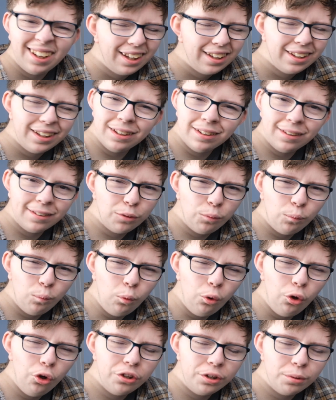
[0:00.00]
This is the
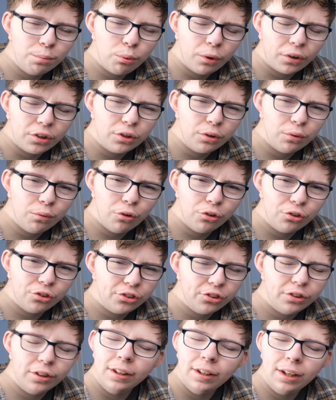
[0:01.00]
worst impression of Russell
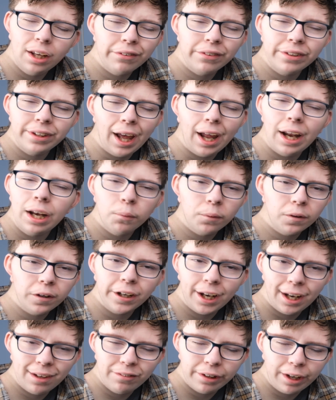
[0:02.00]
T Davies anyone
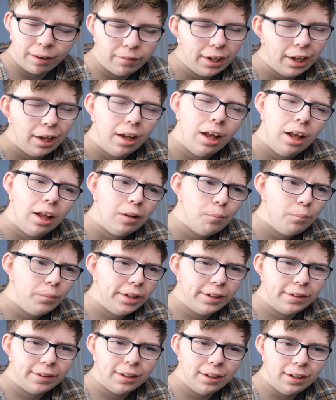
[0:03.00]
can ever give.
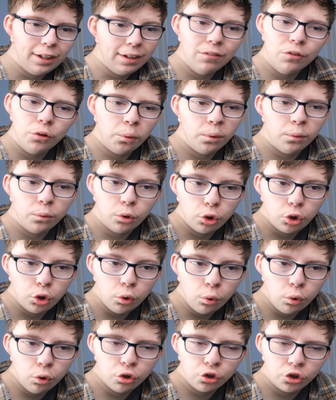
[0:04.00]
Even though it was a
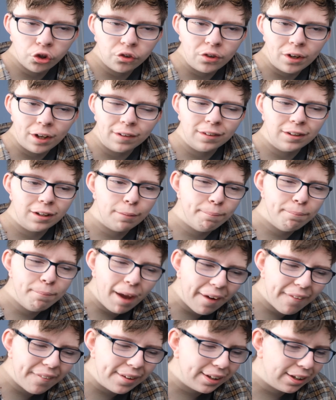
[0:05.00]
huge success in
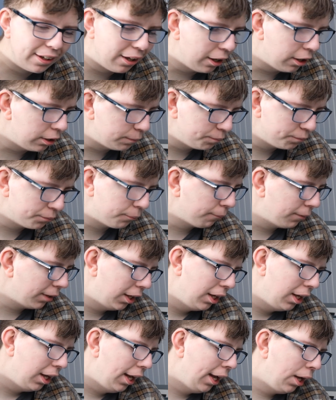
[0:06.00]
America,
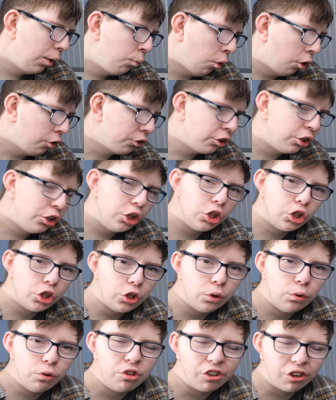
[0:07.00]
it wasn't a
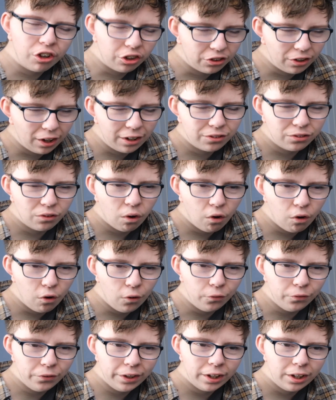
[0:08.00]
huge success
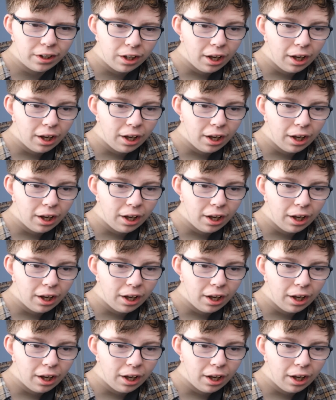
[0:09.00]
over.